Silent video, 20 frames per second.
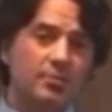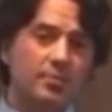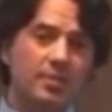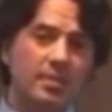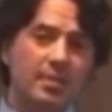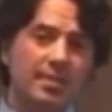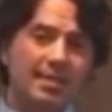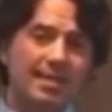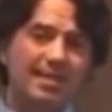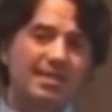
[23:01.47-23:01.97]
them,
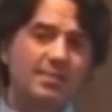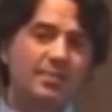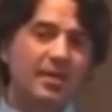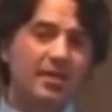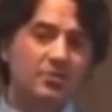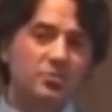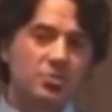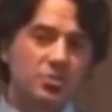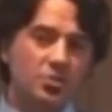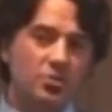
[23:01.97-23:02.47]
that's
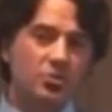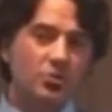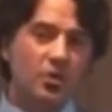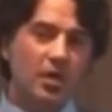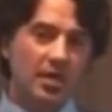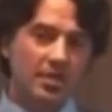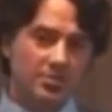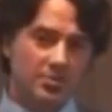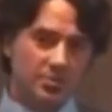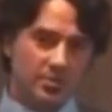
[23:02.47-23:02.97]
about
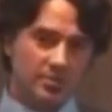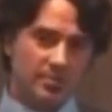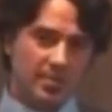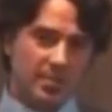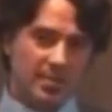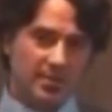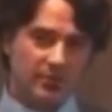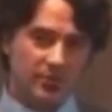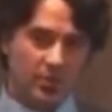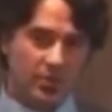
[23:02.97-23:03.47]
200
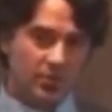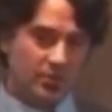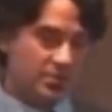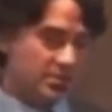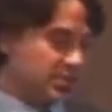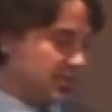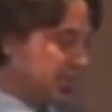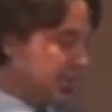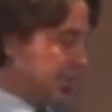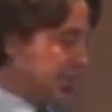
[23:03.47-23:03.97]

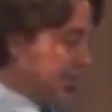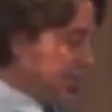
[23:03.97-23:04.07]
millivolts.